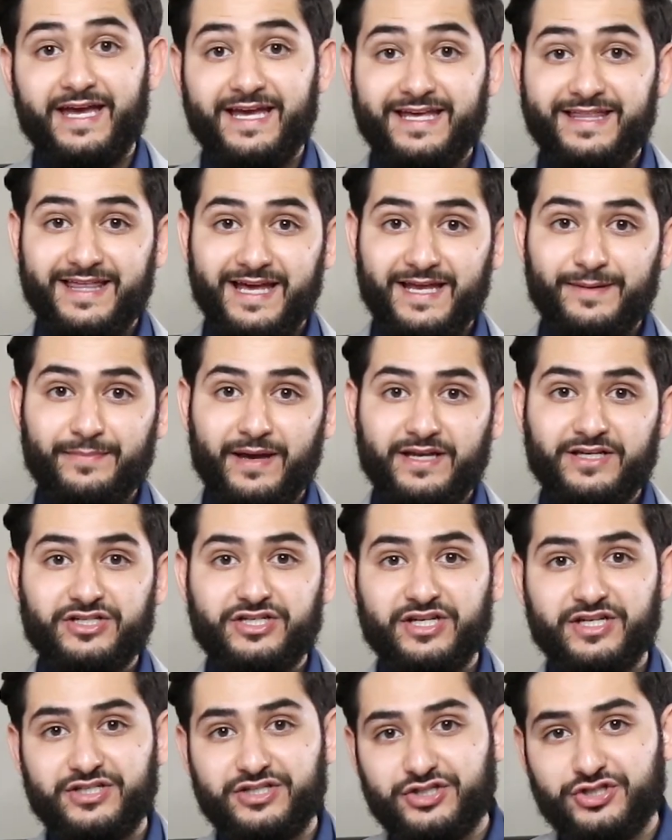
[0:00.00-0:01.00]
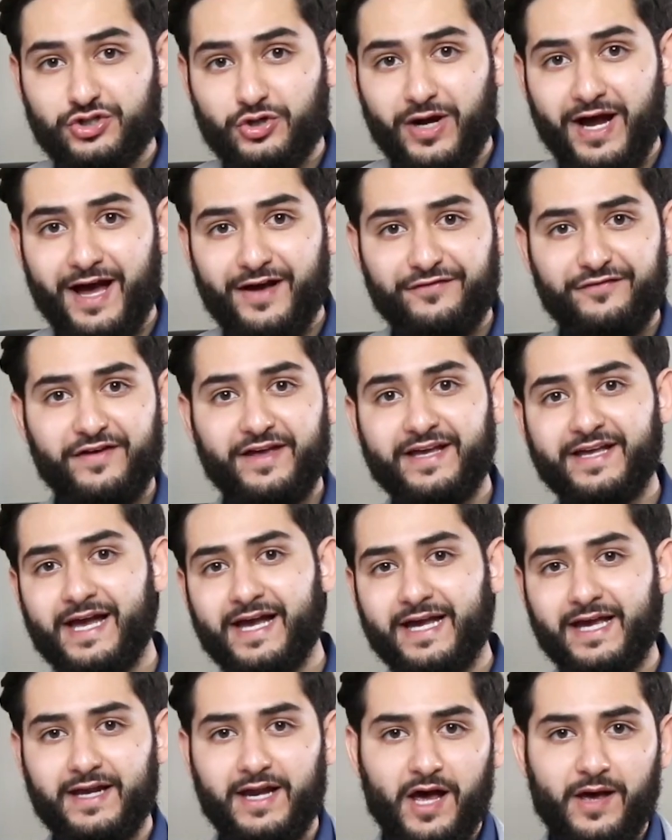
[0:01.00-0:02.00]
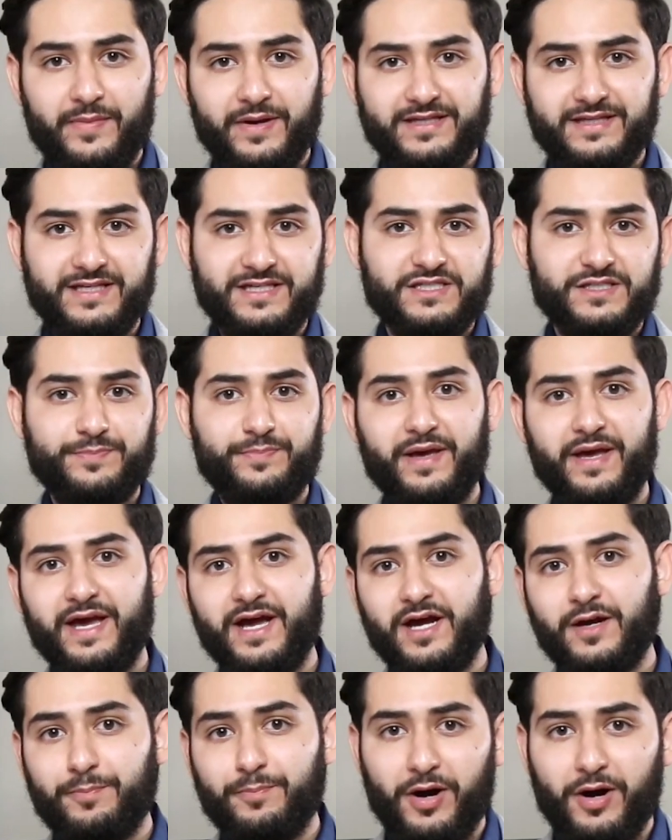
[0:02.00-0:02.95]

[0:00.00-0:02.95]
He then mentions traffic, economic despair,